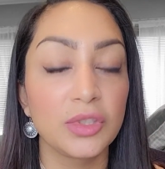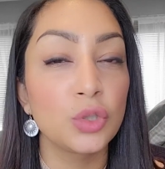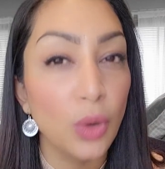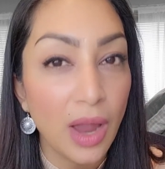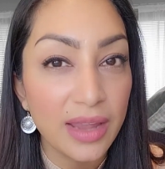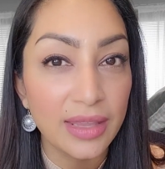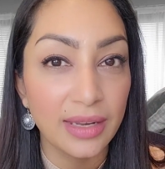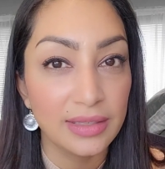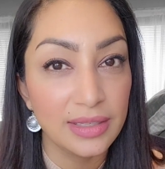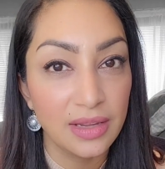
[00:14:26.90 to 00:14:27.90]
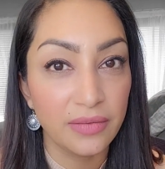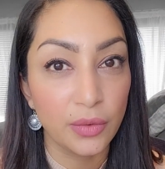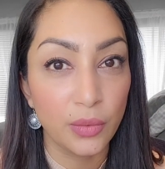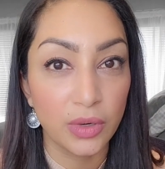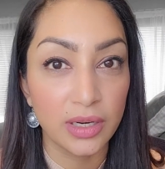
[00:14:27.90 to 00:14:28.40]
Try that and see if
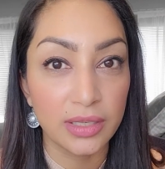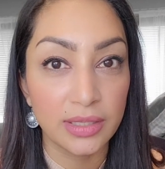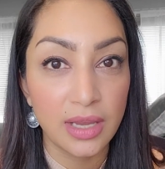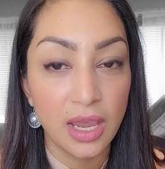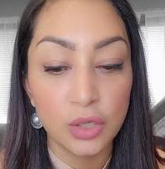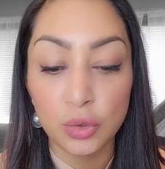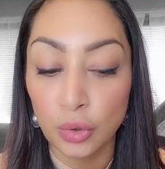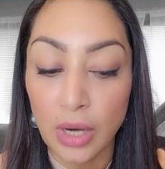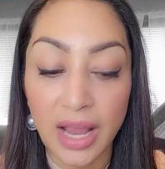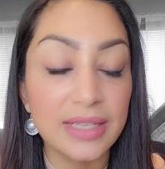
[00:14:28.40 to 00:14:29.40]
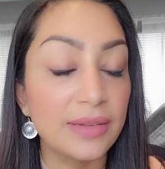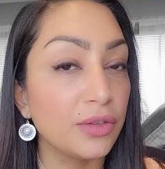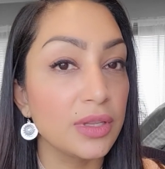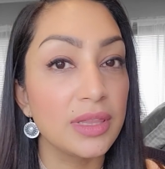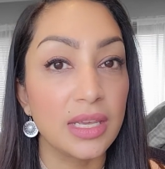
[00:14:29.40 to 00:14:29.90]
it works. Try
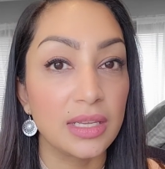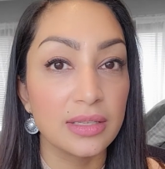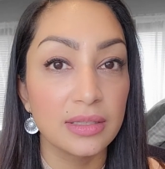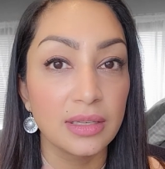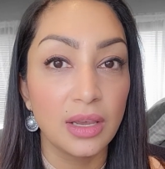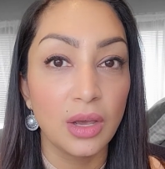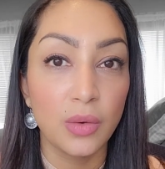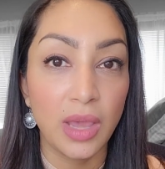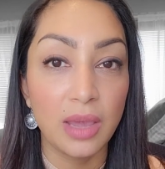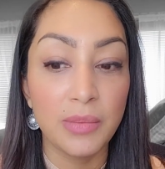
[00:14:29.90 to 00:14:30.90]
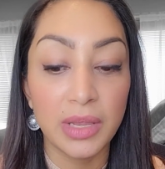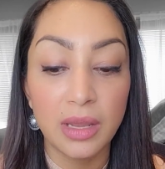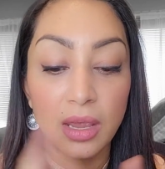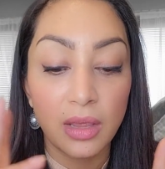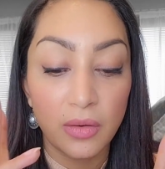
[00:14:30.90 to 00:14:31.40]
different things, okay? But
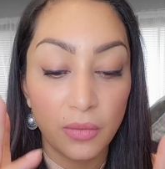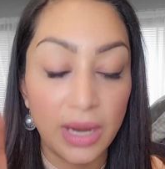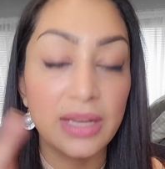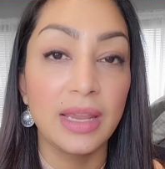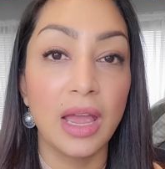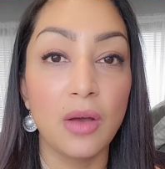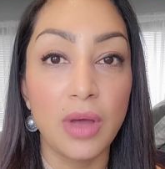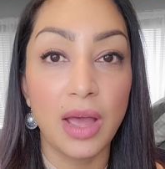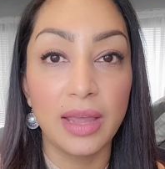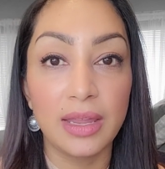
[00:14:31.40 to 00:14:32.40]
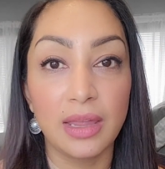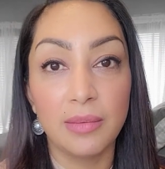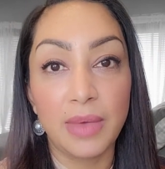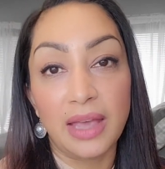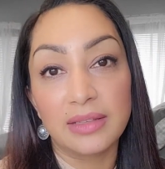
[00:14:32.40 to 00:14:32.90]
right now, I
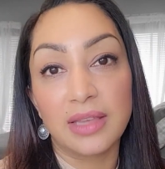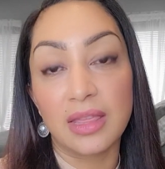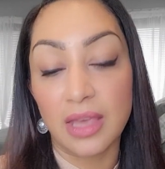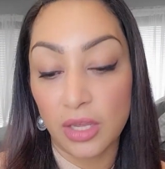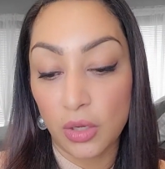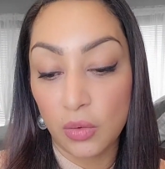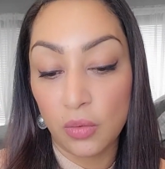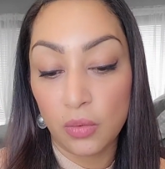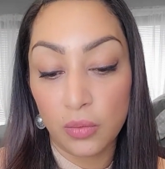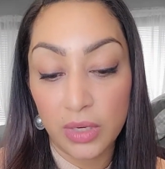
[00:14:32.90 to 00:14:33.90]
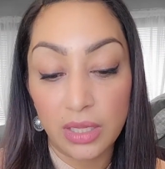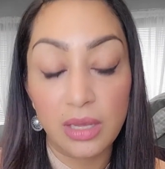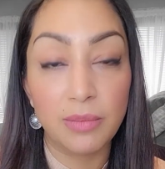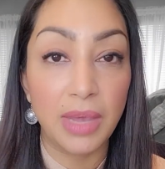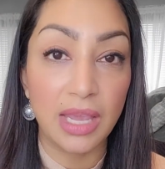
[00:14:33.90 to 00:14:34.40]
am asking that you
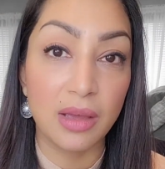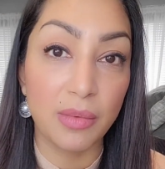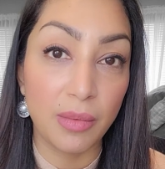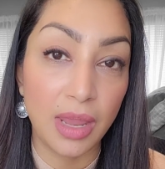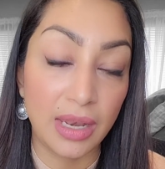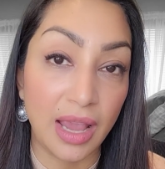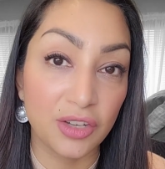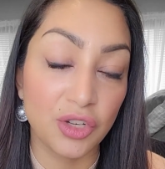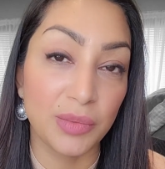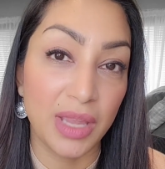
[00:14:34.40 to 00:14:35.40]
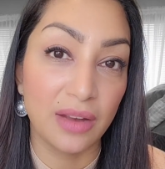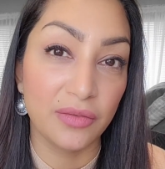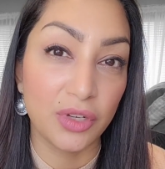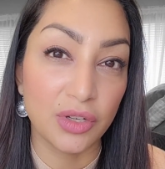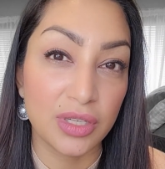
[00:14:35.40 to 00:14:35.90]
really make up an action plan
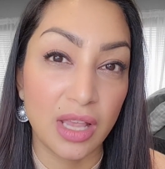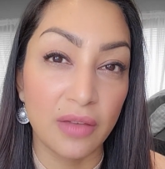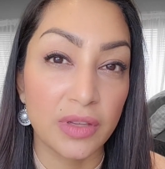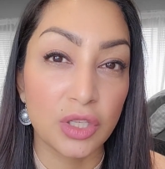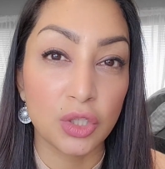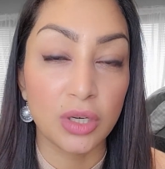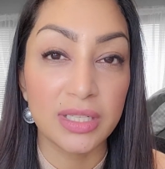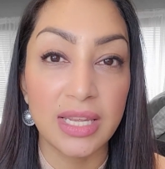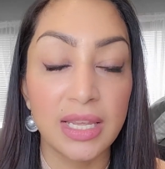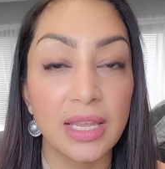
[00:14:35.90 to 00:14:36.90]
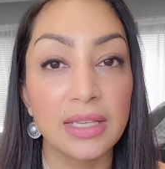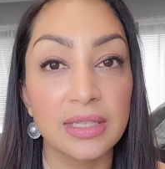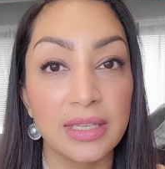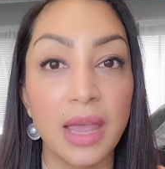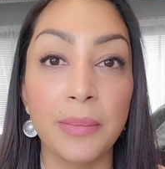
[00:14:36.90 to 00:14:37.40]
for yourself and start taking
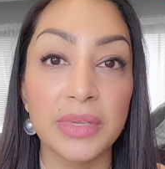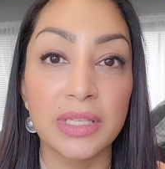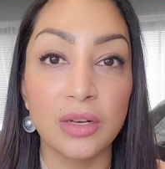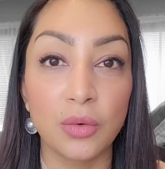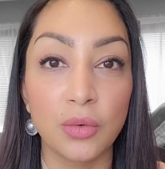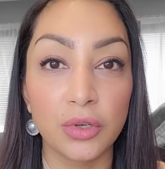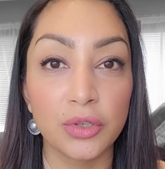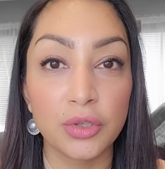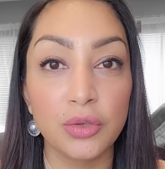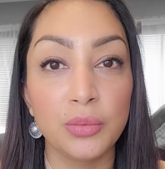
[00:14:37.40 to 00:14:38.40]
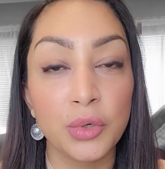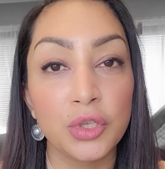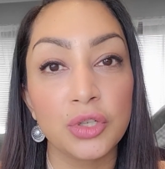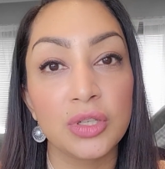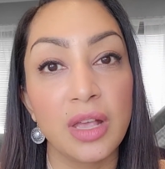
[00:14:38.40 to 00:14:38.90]
steps in order to
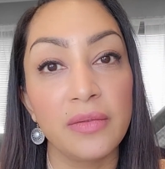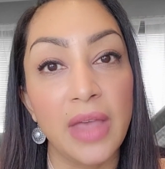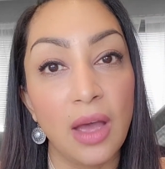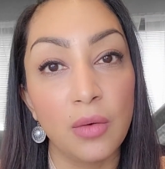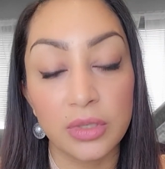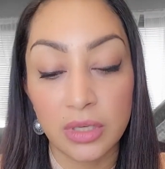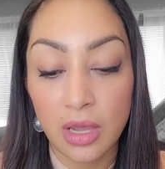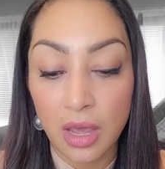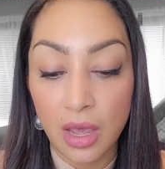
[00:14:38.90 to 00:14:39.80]
push yourself out